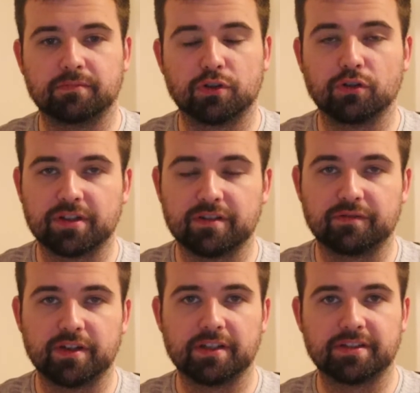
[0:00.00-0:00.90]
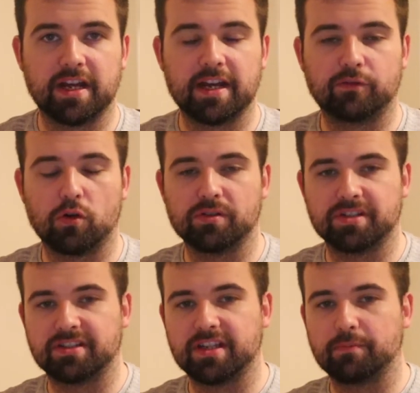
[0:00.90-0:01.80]
took to the field today, of
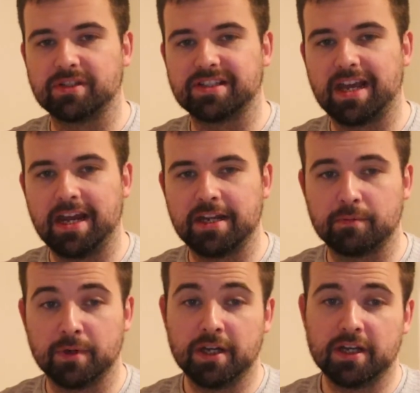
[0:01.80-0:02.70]
course, at Semple Stadium.